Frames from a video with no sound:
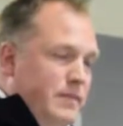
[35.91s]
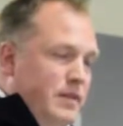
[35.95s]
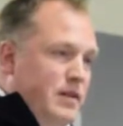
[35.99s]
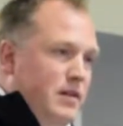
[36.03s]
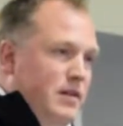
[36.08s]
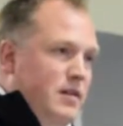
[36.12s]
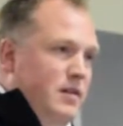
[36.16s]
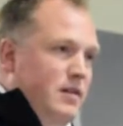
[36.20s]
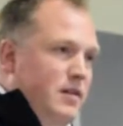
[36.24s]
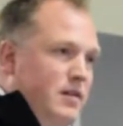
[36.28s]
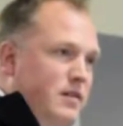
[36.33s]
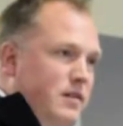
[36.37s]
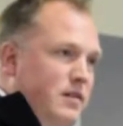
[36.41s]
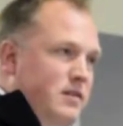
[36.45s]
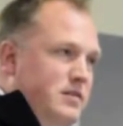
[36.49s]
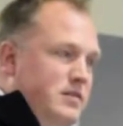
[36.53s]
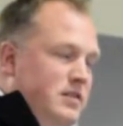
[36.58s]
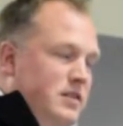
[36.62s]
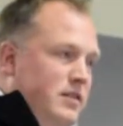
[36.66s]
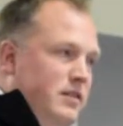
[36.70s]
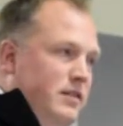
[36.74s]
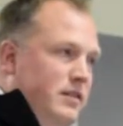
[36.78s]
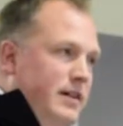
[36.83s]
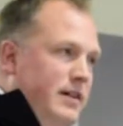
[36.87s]
and it's
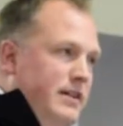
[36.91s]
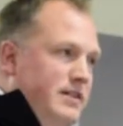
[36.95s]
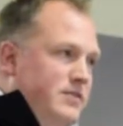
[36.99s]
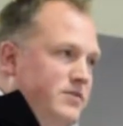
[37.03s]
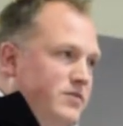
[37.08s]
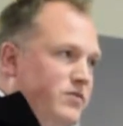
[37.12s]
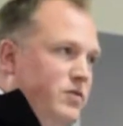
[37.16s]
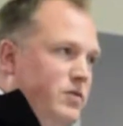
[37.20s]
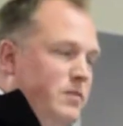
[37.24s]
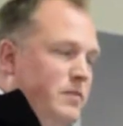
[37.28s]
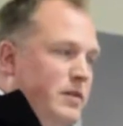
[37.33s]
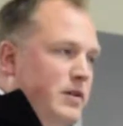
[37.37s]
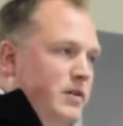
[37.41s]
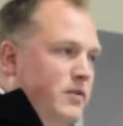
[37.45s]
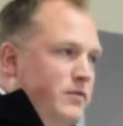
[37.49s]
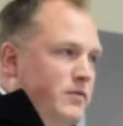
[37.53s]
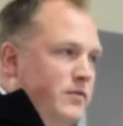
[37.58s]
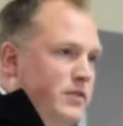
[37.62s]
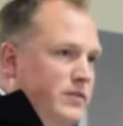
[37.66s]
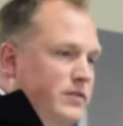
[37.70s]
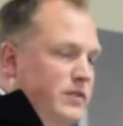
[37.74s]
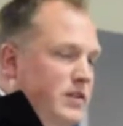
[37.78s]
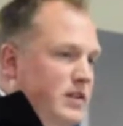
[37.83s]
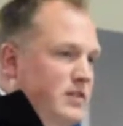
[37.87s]
going to last for about
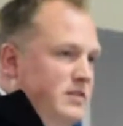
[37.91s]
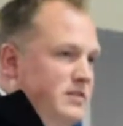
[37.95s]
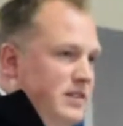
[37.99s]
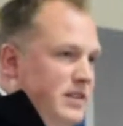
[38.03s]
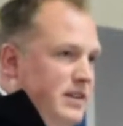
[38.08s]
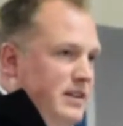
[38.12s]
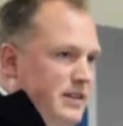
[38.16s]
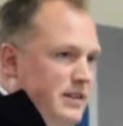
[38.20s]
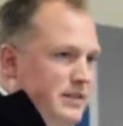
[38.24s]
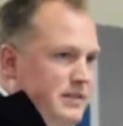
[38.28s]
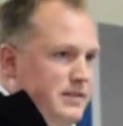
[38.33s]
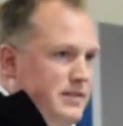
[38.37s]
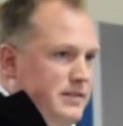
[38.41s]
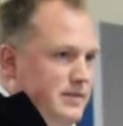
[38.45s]
15 seconds.